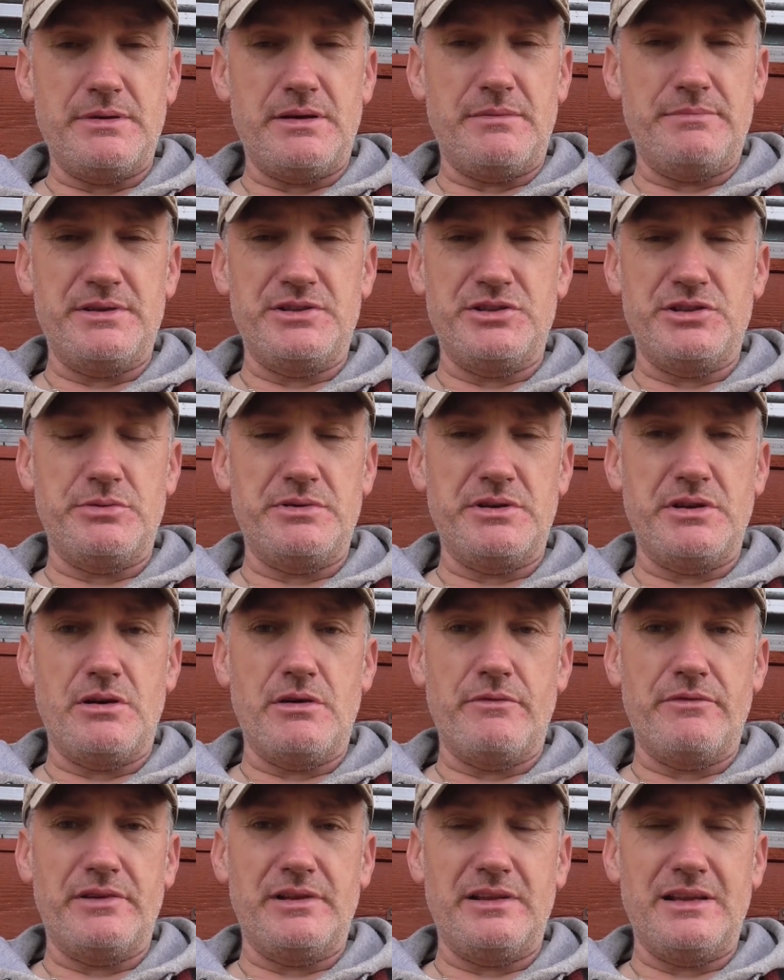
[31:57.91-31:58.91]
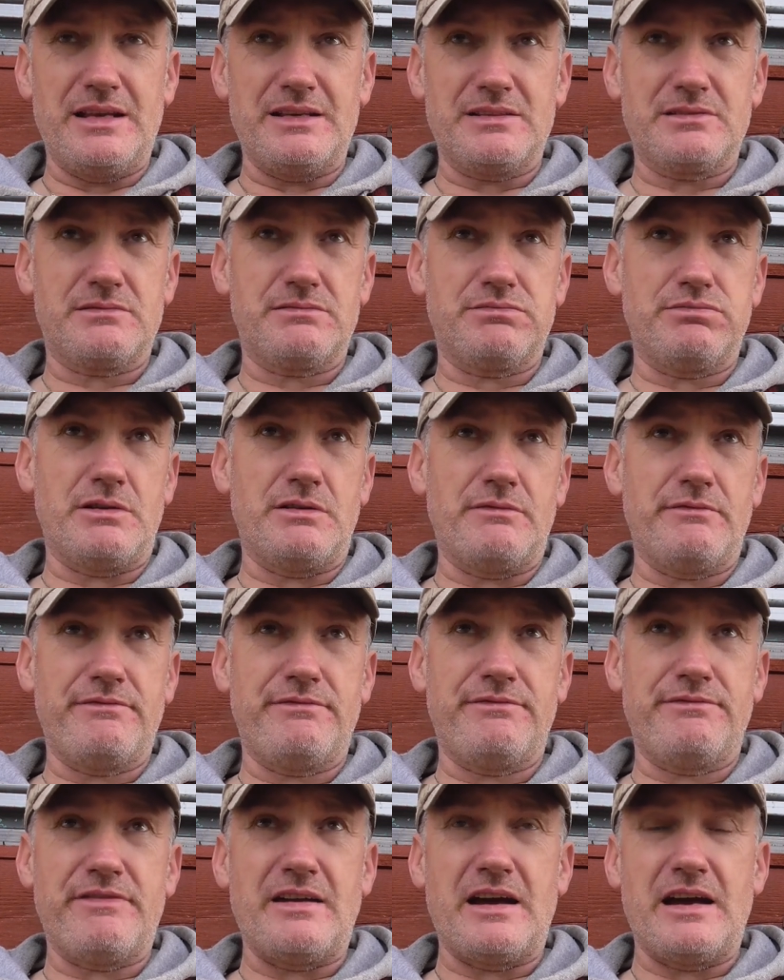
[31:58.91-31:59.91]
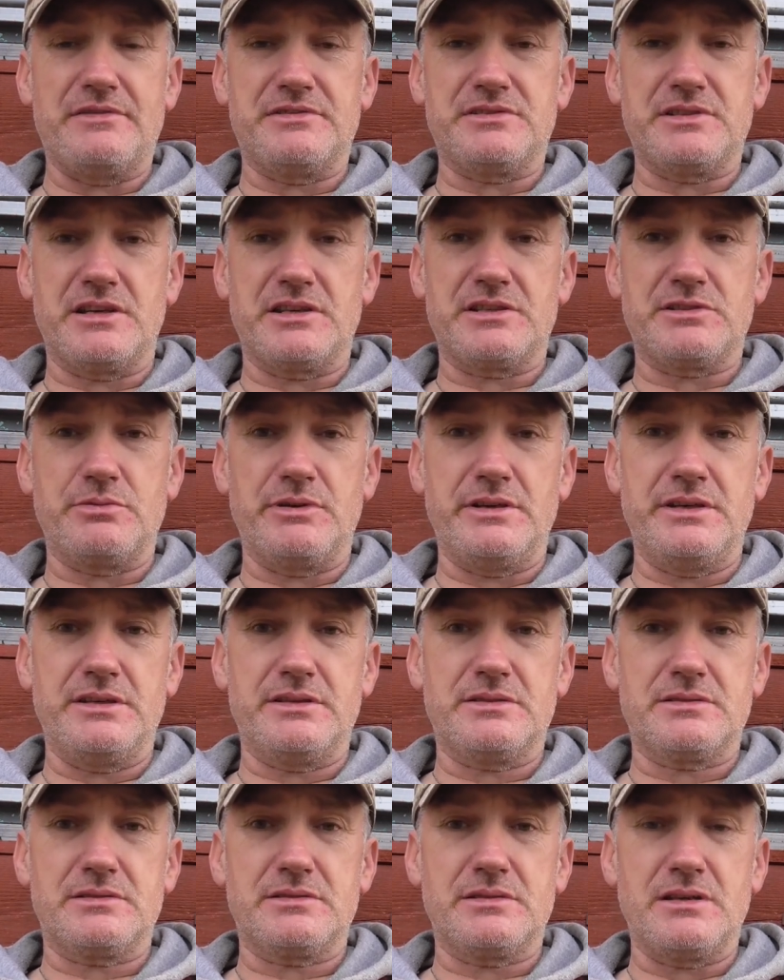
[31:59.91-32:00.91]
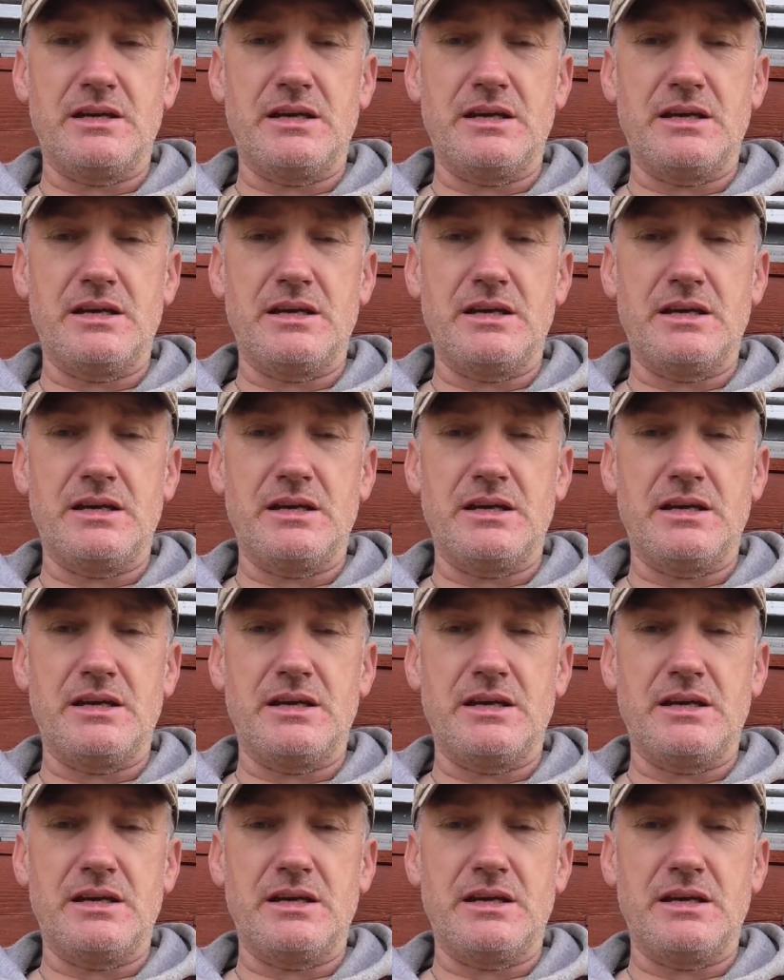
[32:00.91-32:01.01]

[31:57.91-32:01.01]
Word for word: I've, been doing it over the last, what, five, six weeks.